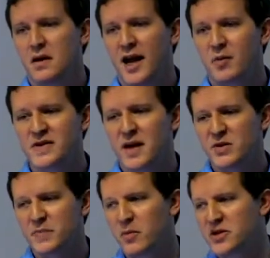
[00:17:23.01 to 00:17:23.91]
Amazon
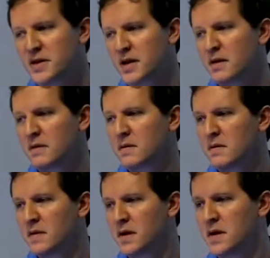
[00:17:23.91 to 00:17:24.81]
was publishing
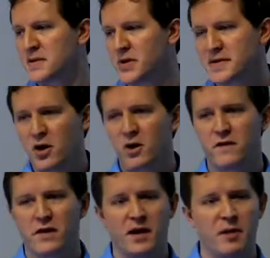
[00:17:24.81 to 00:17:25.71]
the source code
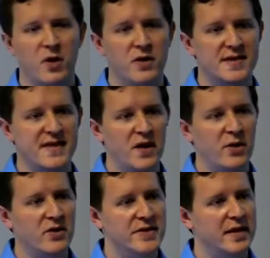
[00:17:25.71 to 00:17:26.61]
for the components that they
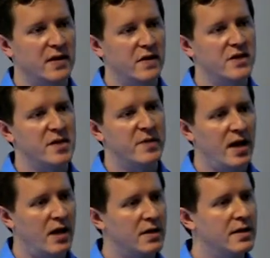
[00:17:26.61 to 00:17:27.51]
were using under the
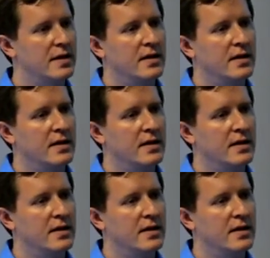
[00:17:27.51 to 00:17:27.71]
GPL.